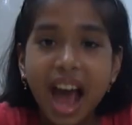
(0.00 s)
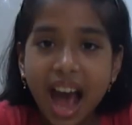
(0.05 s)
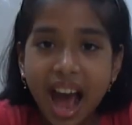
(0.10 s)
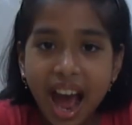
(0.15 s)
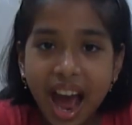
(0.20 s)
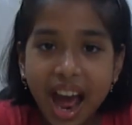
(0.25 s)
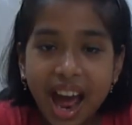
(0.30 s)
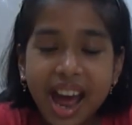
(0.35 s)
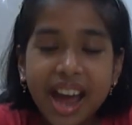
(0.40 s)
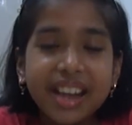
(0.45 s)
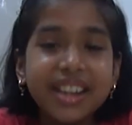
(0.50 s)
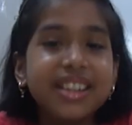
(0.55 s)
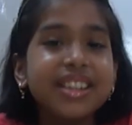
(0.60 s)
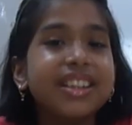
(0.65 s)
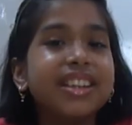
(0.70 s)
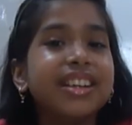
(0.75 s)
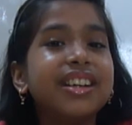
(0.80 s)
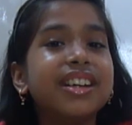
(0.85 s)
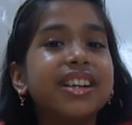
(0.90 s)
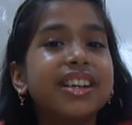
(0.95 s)
and
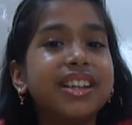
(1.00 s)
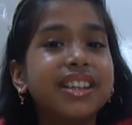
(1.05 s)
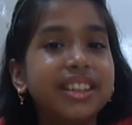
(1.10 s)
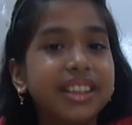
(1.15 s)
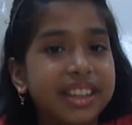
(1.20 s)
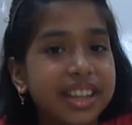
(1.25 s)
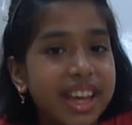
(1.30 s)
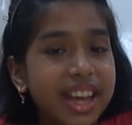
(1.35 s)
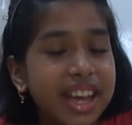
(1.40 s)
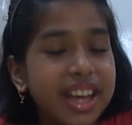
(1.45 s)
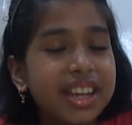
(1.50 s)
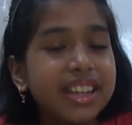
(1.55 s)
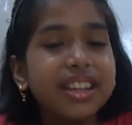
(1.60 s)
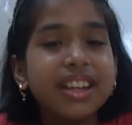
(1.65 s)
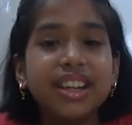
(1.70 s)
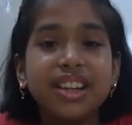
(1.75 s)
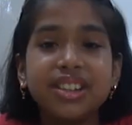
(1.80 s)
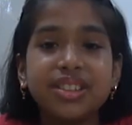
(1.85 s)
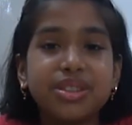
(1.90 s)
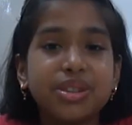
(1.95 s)
then
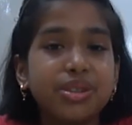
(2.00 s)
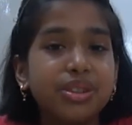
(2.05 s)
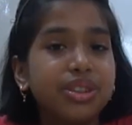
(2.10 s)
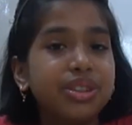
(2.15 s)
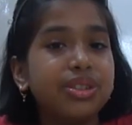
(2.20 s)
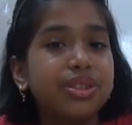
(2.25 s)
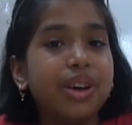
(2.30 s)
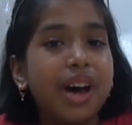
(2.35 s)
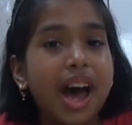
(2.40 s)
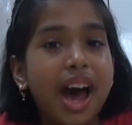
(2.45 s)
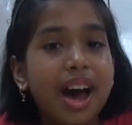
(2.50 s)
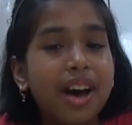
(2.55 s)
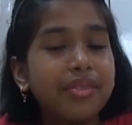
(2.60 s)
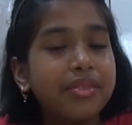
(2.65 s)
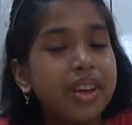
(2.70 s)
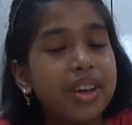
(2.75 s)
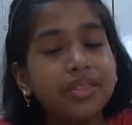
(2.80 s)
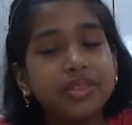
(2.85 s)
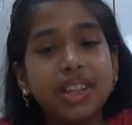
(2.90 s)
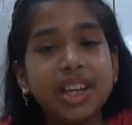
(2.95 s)
it is going to
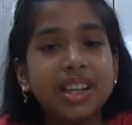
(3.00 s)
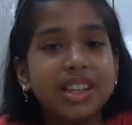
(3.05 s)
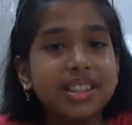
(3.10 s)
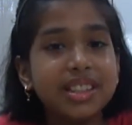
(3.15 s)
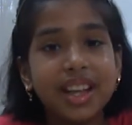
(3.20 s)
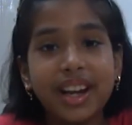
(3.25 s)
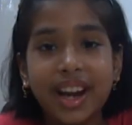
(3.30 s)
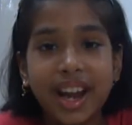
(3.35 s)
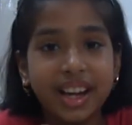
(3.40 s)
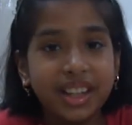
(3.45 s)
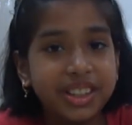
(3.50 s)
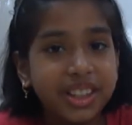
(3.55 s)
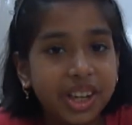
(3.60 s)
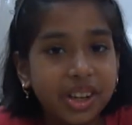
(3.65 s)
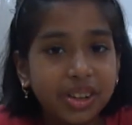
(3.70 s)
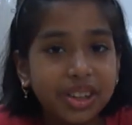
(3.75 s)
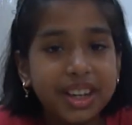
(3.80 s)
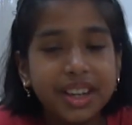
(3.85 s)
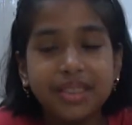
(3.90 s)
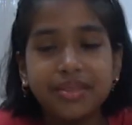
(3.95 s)
have, if there is a
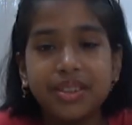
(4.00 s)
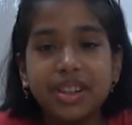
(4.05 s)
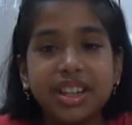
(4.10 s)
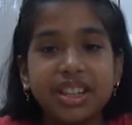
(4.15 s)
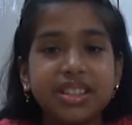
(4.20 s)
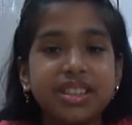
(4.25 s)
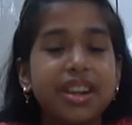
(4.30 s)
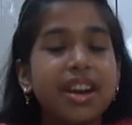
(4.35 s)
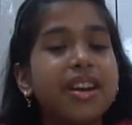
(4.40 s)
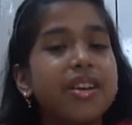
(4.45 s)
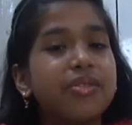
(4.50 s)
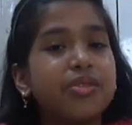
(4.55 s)
reticulate venation,